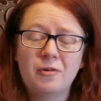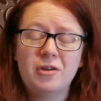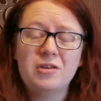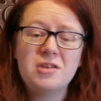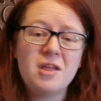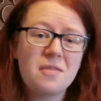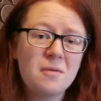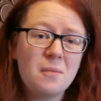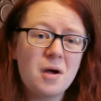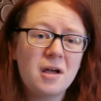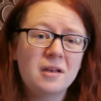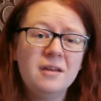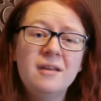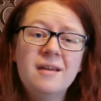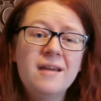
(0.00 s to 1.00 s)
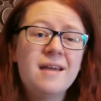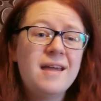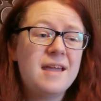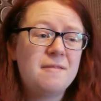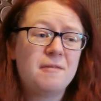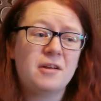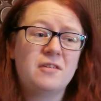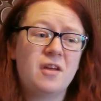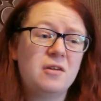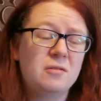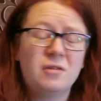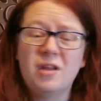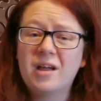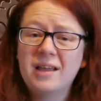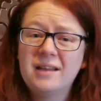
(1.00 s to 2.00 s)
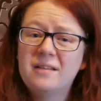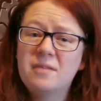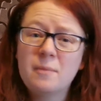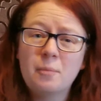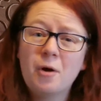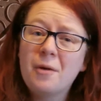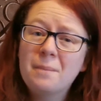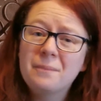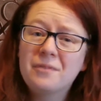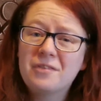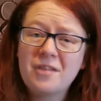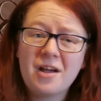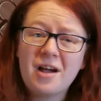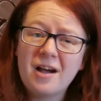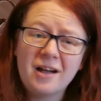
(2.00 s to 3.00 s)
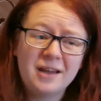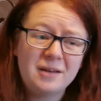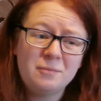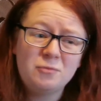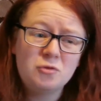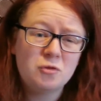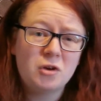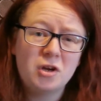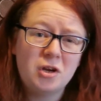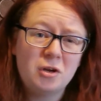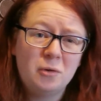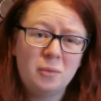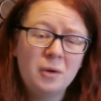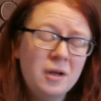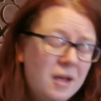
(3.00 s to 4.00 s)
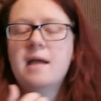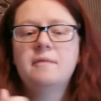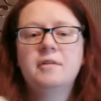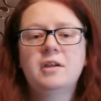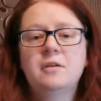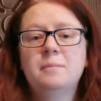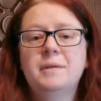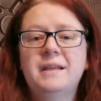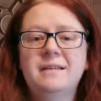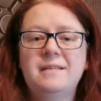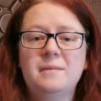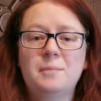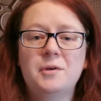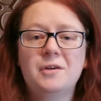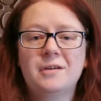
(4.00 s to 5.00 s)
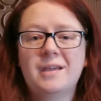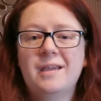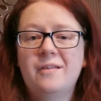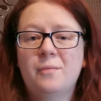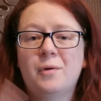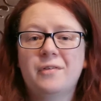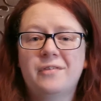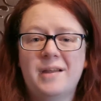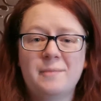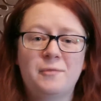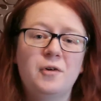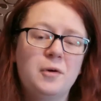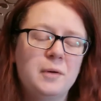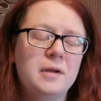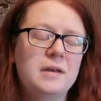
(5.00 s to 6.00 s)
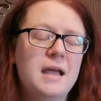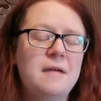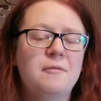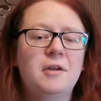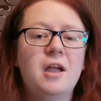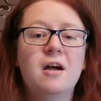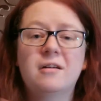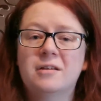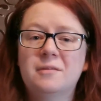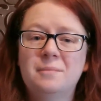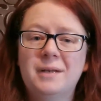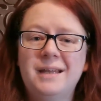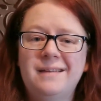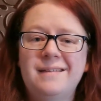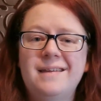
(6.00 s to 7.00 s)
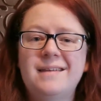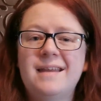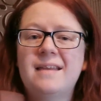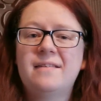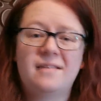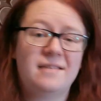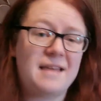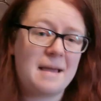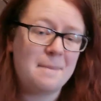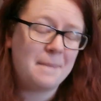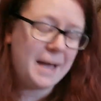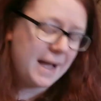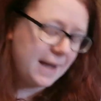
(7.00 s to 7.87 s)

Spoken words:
for another one if I don't like the prompt that I drew. Every completed book is 1 step forward, every uncompleted is a step